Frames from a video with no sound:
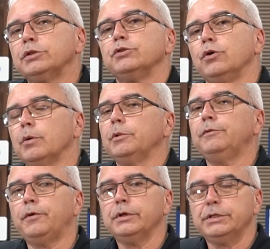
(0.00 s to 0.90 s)
it's normal
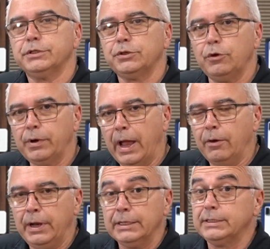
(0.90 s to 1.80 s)
for it to slow
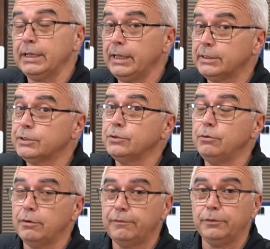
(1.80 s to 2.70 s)
down as it gets
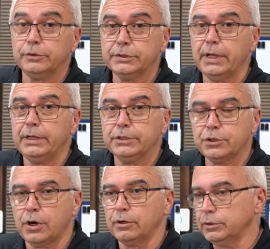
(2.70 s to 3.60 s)
to a full state of
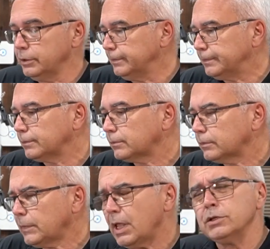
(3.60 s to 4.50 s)
charge.
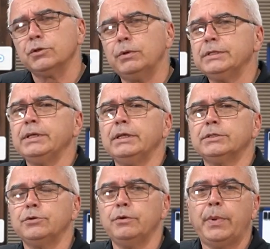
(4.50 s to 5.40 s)
So once it
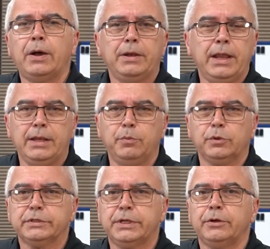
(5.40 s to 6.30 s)
gets to about
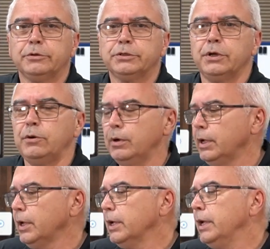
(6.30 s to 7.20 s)
80% or so,
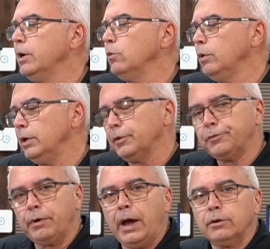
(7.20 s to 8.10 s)
it will
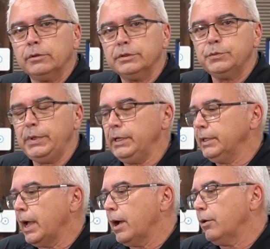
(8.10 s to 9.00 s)
throttle the
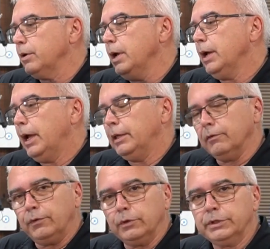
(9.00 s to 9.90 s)
speed down and
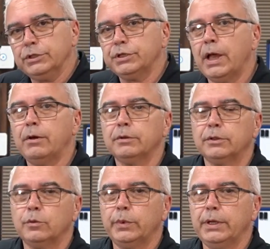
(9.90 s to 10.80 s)
the voltage down a
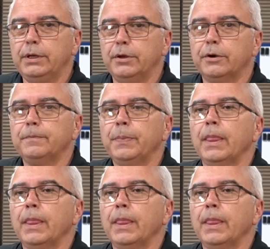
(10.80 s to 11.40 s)
little bit here,